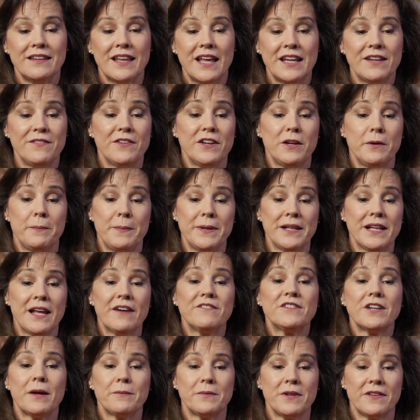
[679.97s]
that if it had been
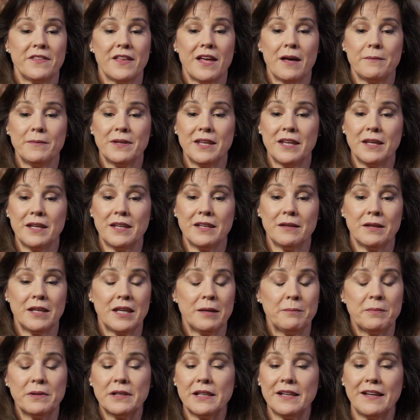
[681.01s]
left up to them,
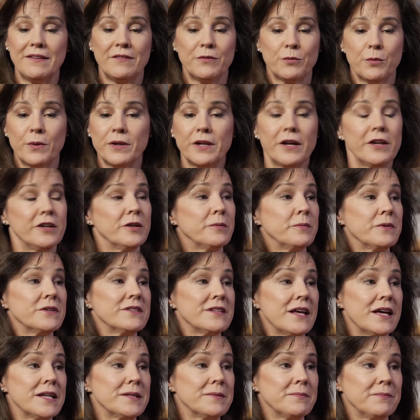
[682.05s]
he believes
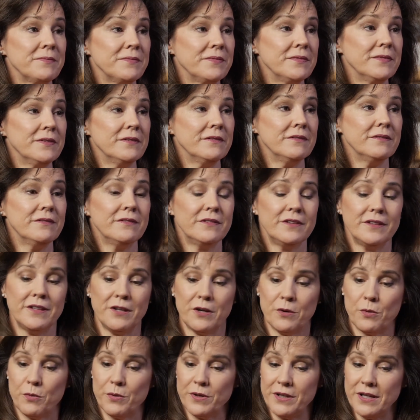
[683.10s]
100%
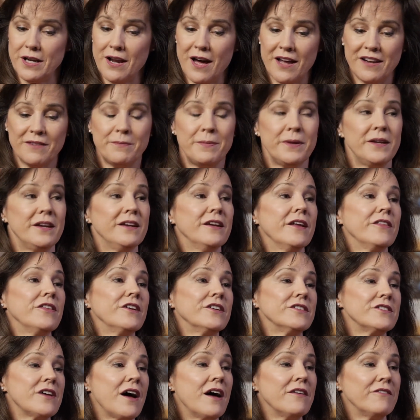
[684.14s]
there would not have been
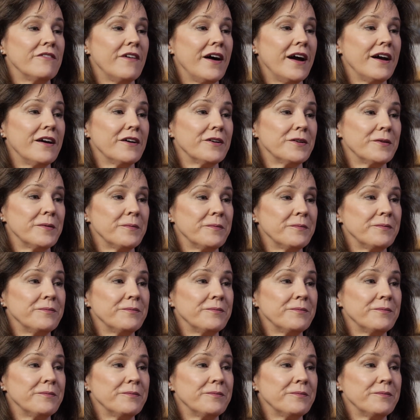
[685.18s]
another shot fired.